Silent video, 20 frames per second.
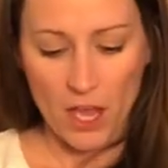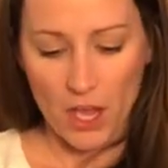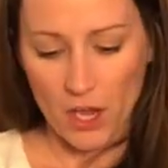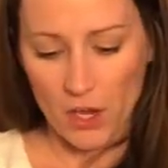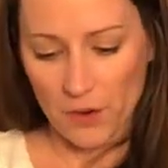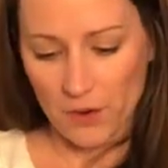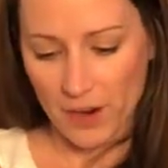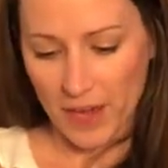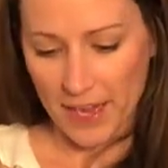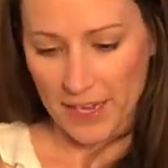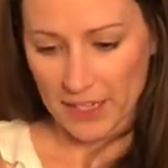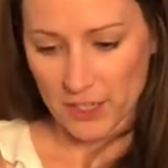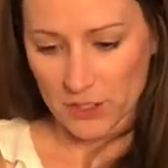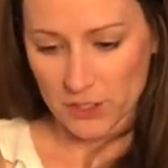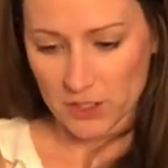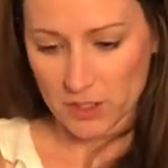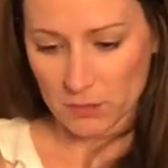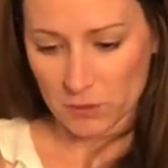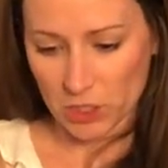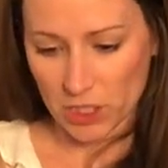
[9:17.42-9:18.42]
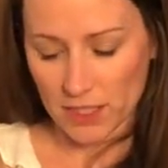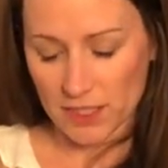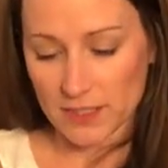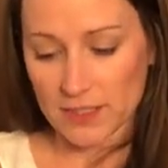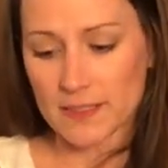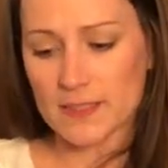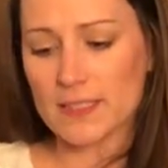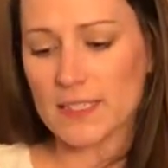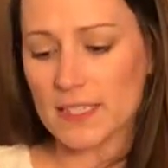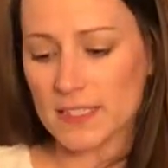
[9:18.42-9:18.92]
All right, here's some
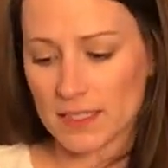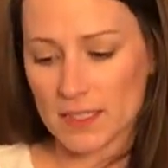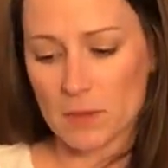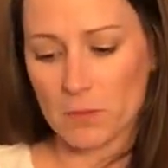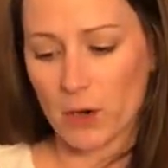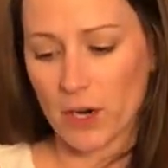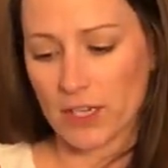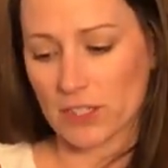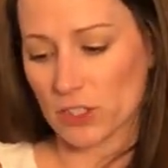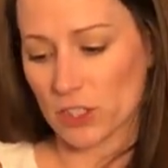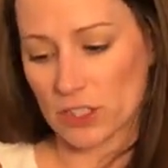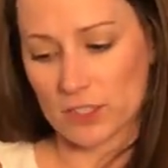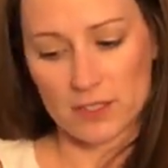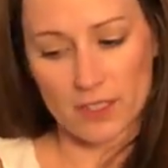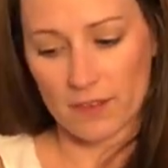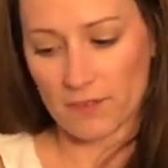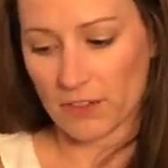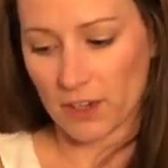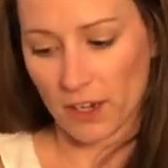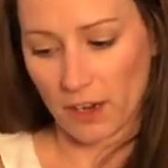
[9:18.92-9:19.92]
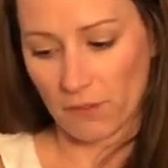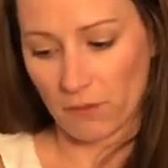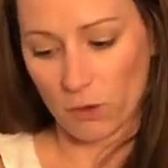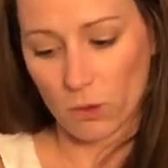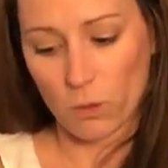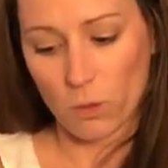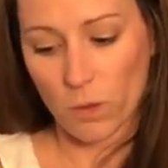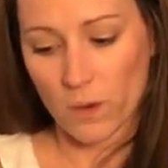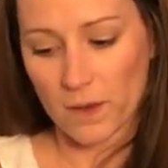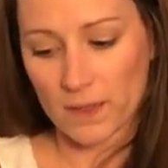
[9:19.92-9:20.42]
jeans, CC brand jeans. I've
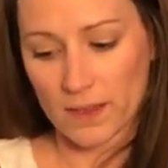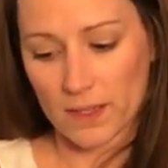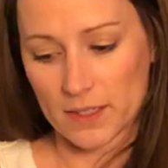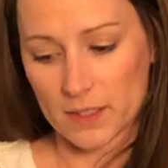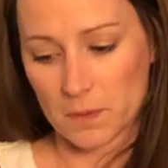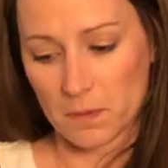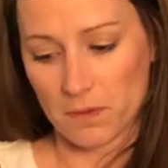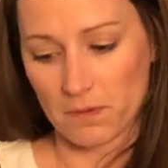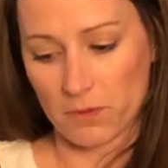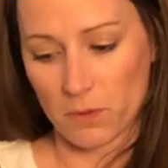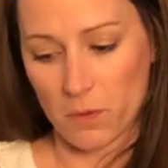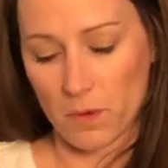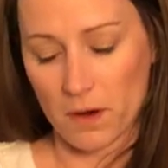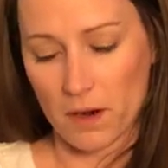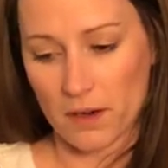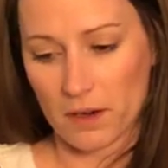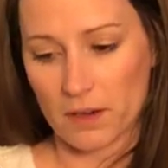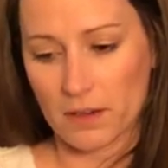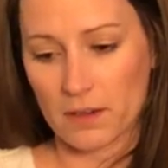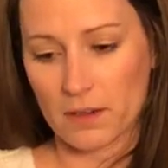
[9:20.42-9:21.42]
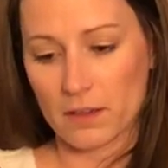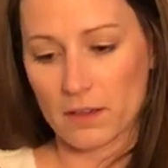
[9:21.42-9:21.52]
never worn these before.